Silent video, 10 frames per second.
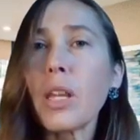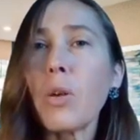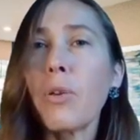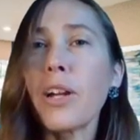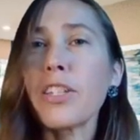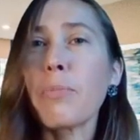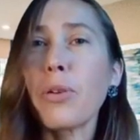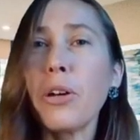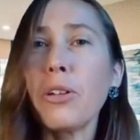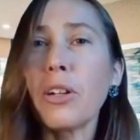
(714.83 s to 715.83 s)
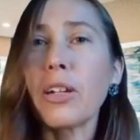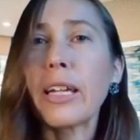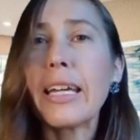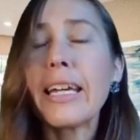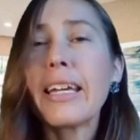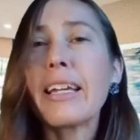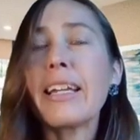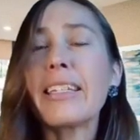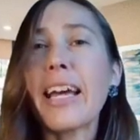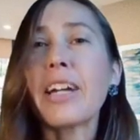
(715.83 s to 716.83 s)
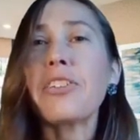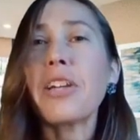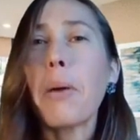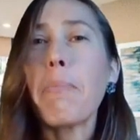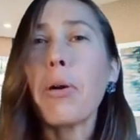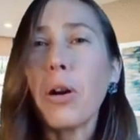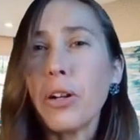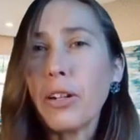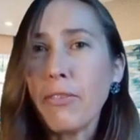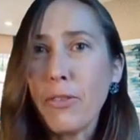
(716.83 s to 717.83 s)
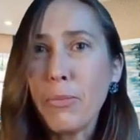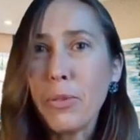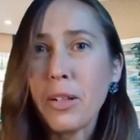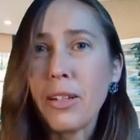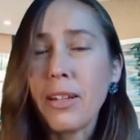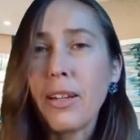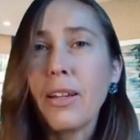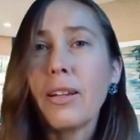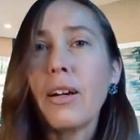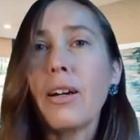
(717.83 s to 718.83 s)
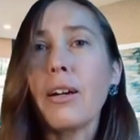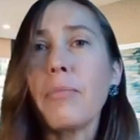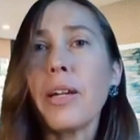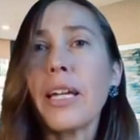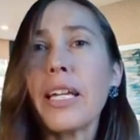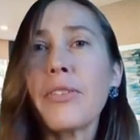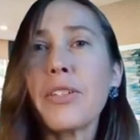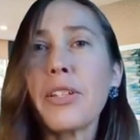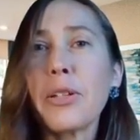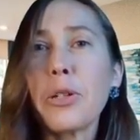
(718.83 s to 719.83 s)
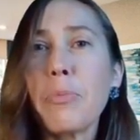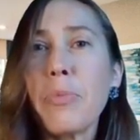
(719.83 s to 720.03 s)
Whereas the prologue is actually a part of the book. It gives a little